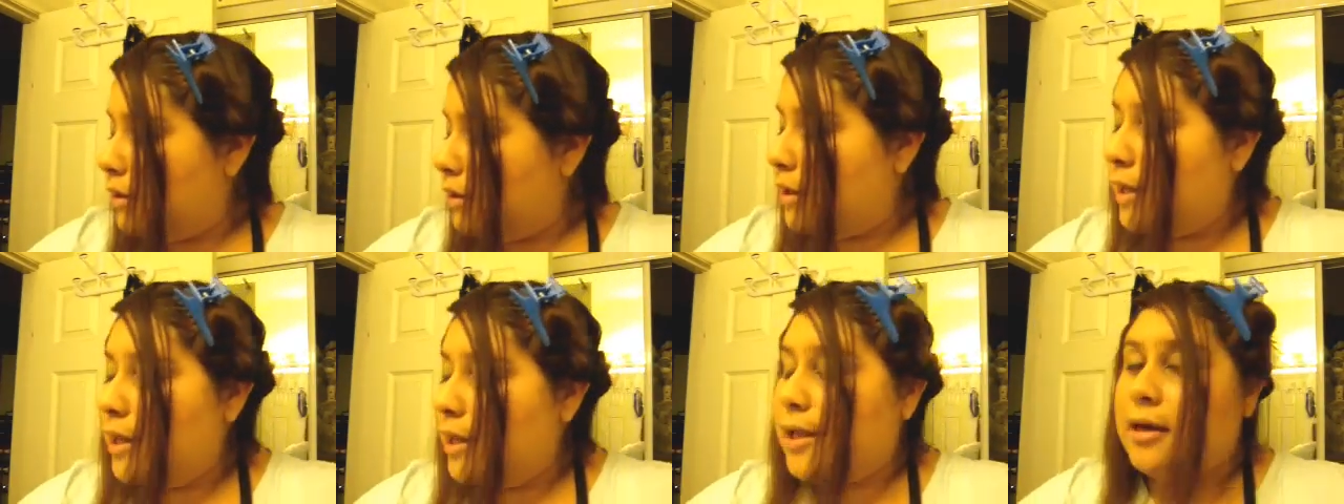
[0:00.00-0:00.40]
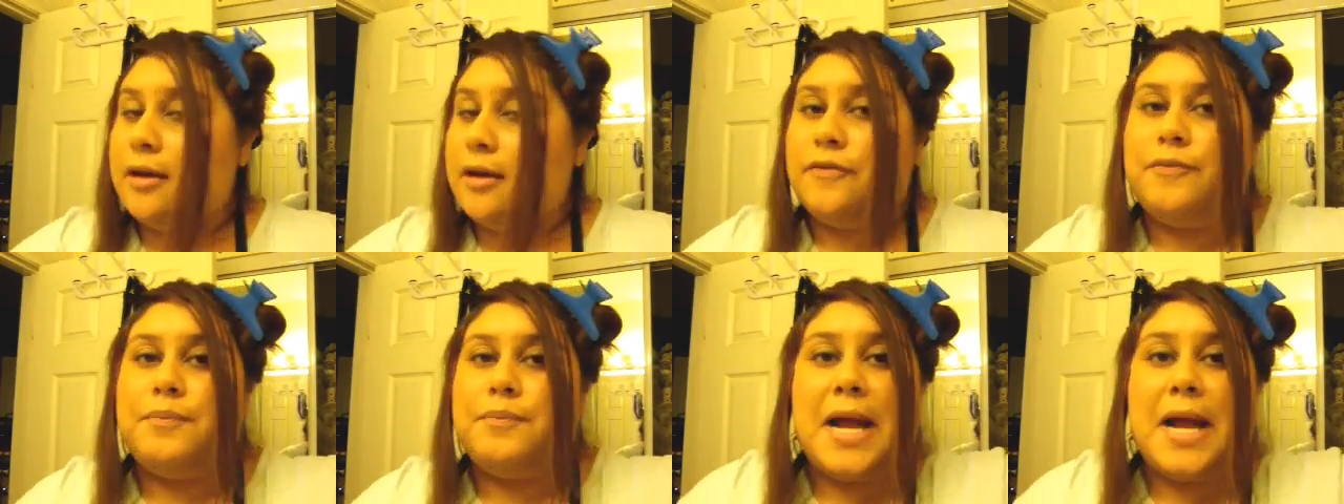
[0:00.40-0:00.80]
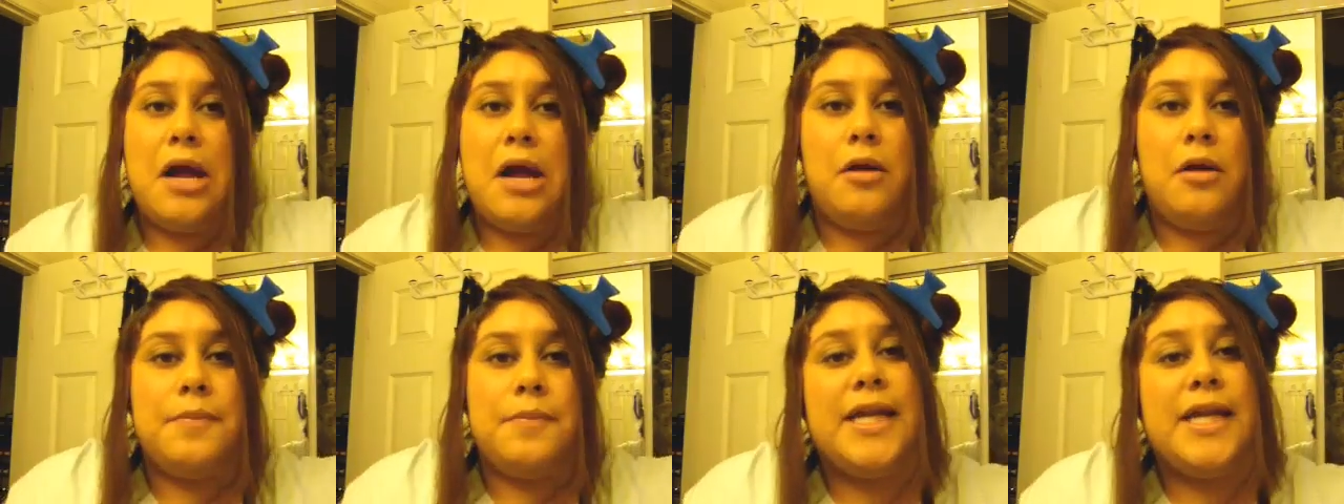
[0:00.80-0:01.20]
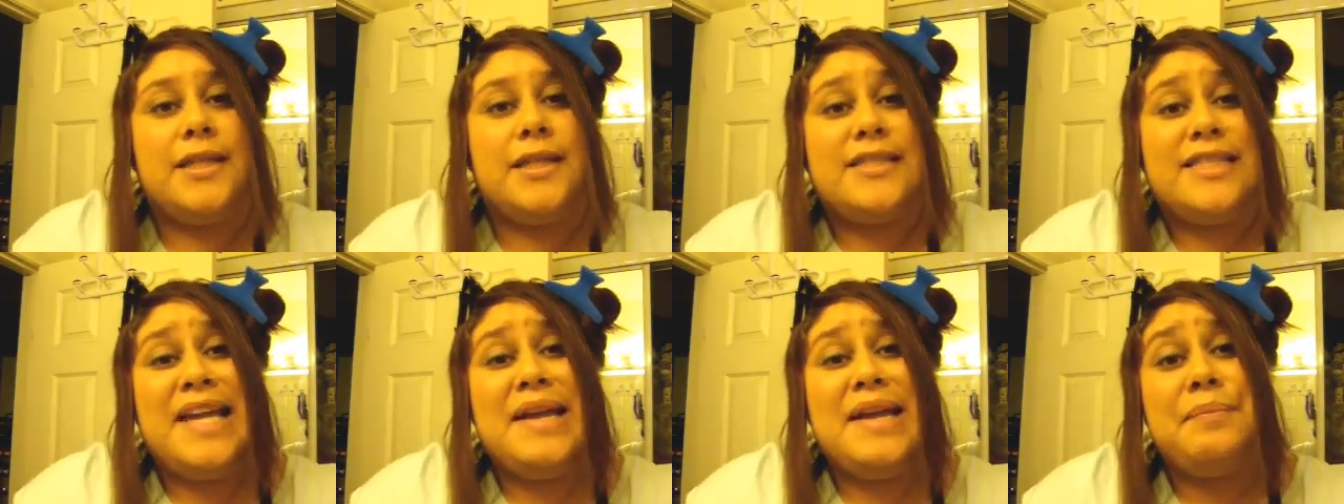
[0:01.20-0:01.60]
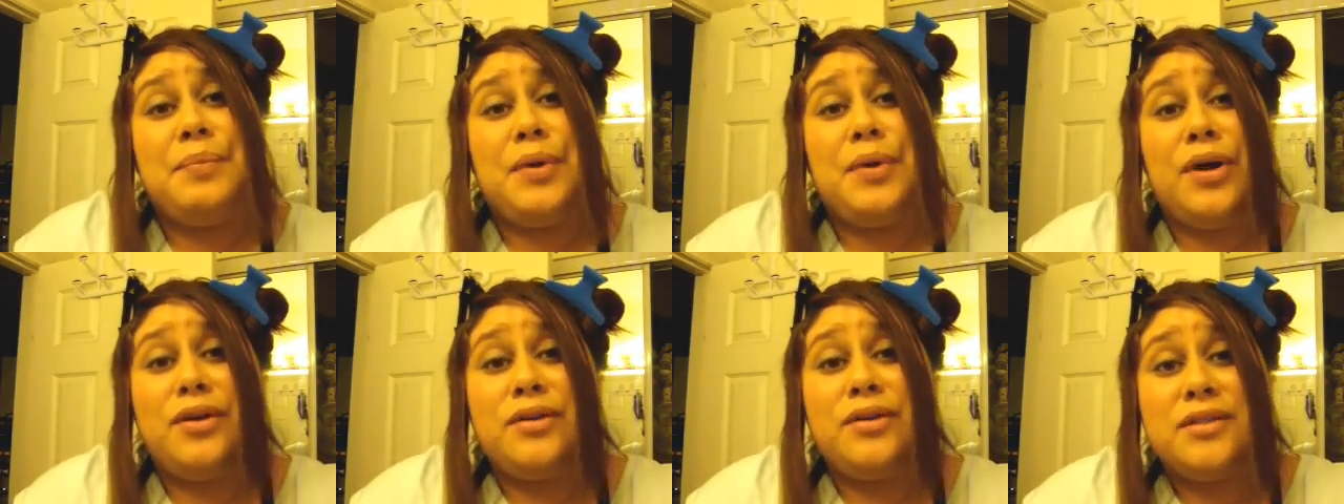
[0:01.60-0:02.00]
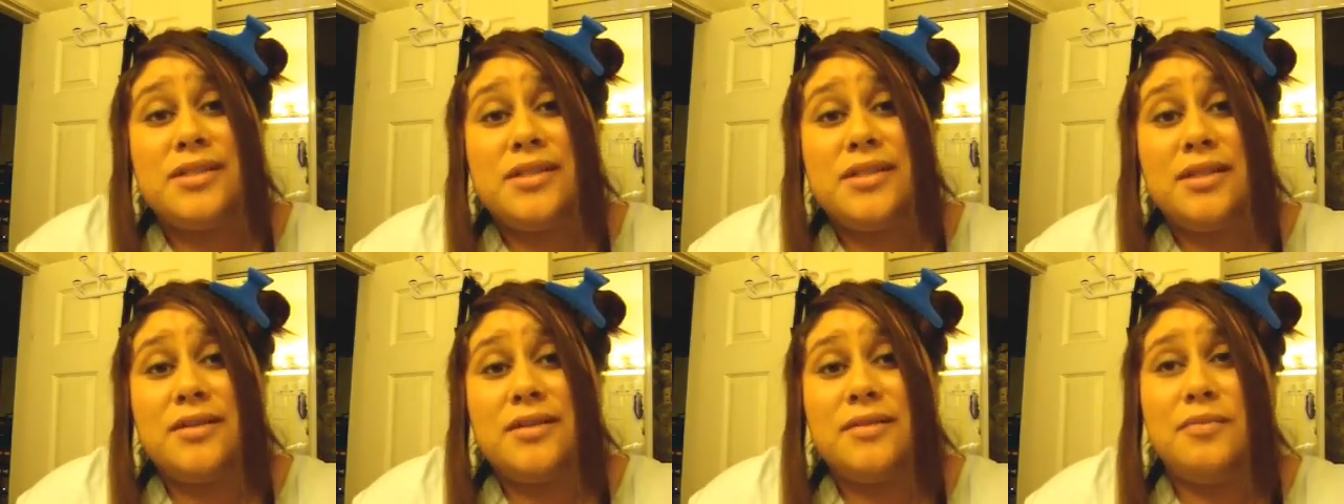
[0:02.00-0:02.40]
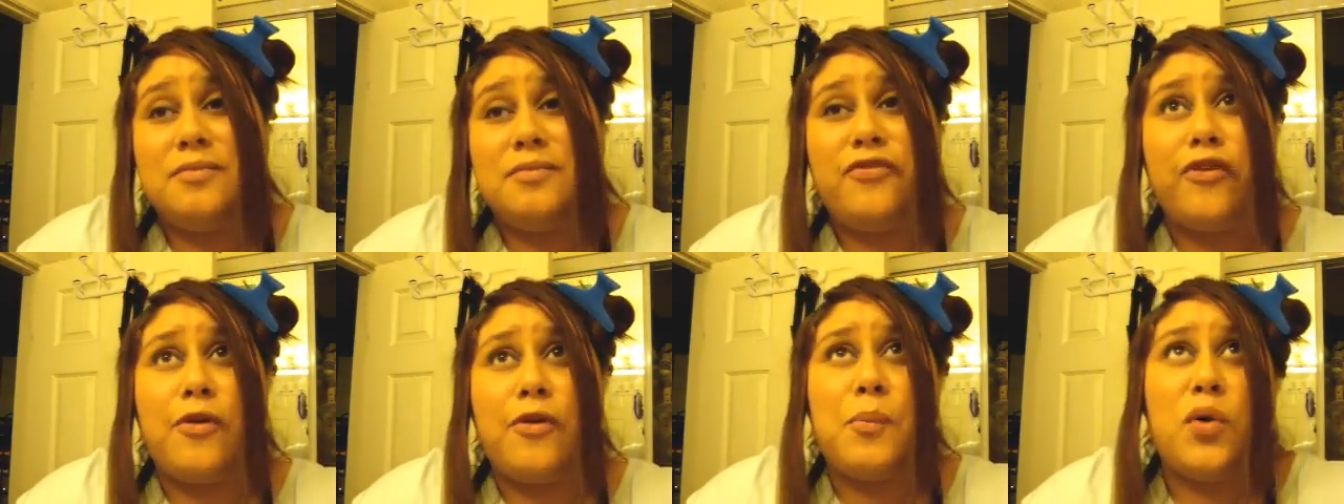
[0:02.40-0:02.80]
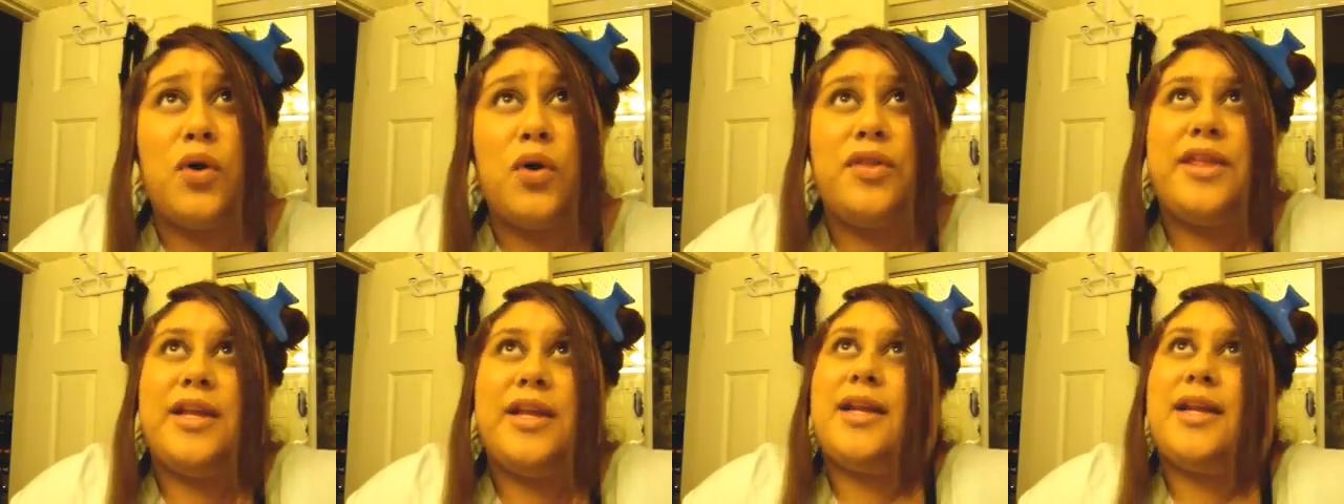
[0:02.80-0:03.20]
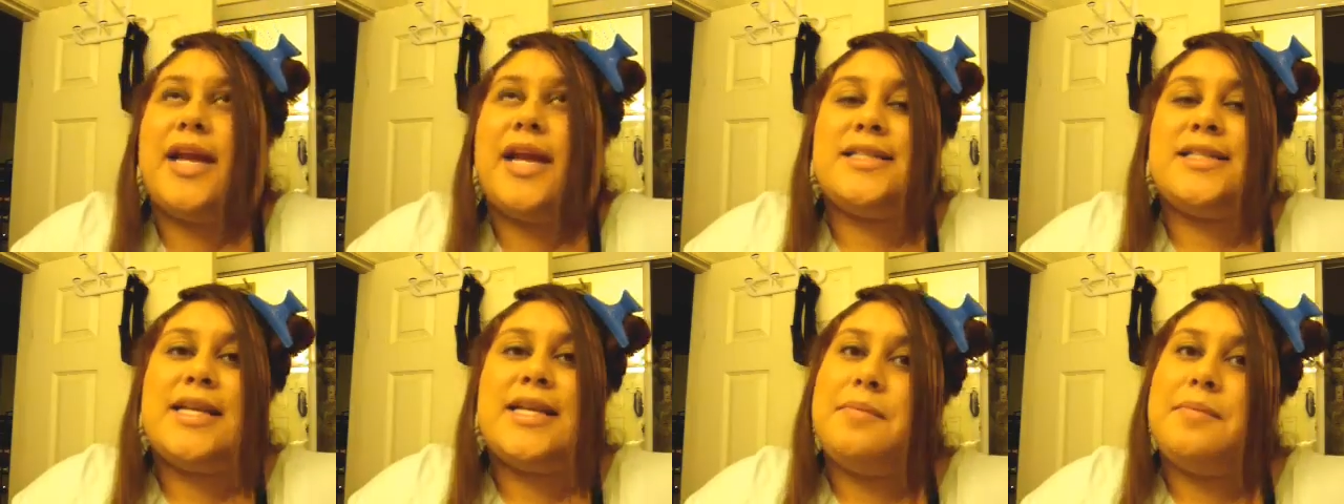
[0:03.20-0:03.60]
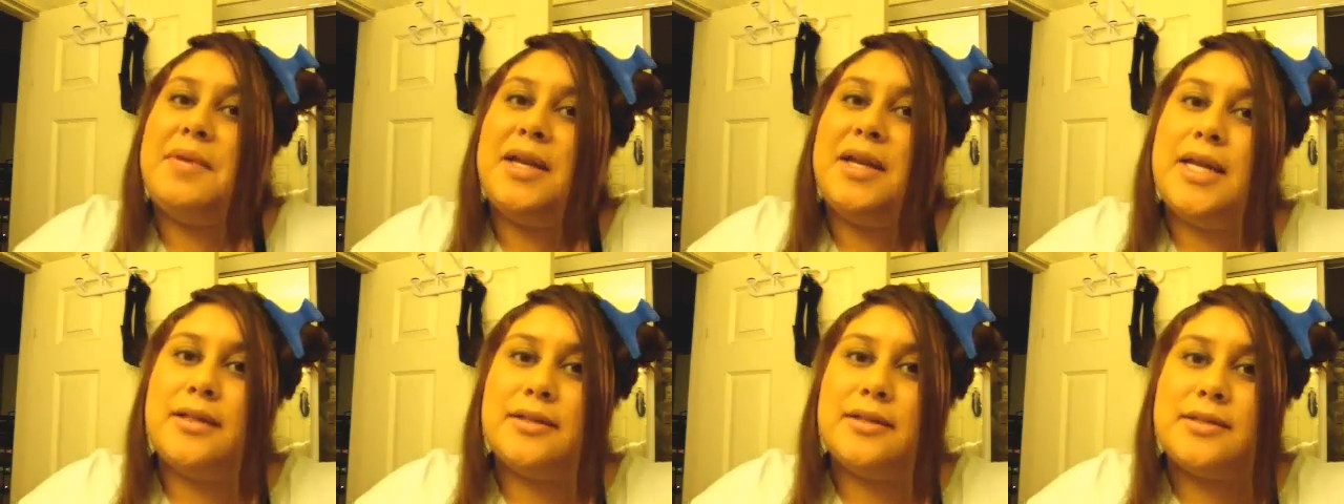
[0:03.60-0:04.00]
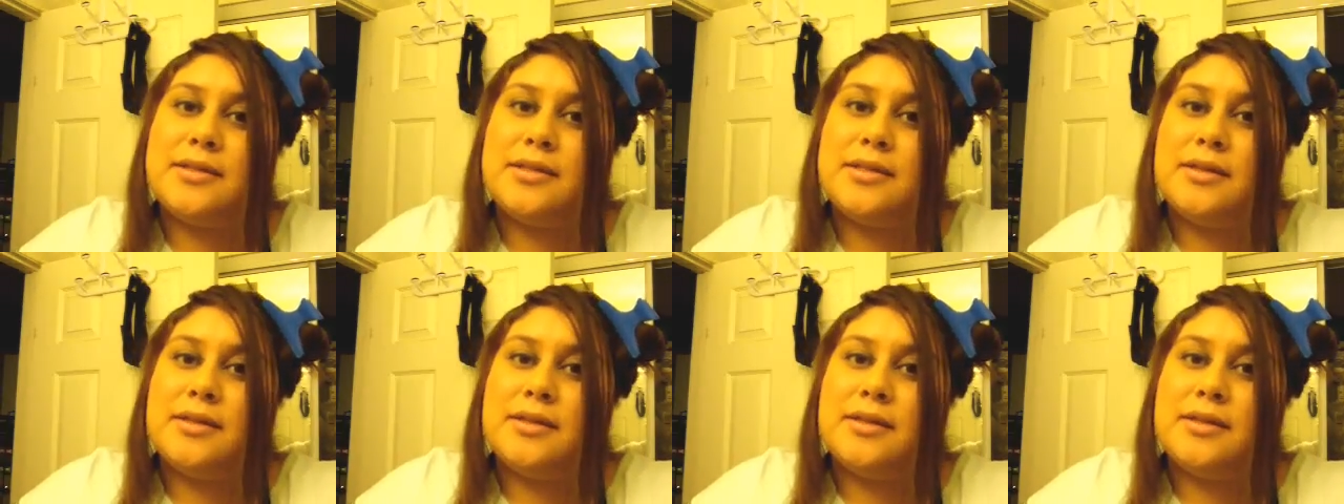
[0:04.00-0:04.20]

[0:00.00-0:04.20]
And if by all means it burns for more than like 10 minutes,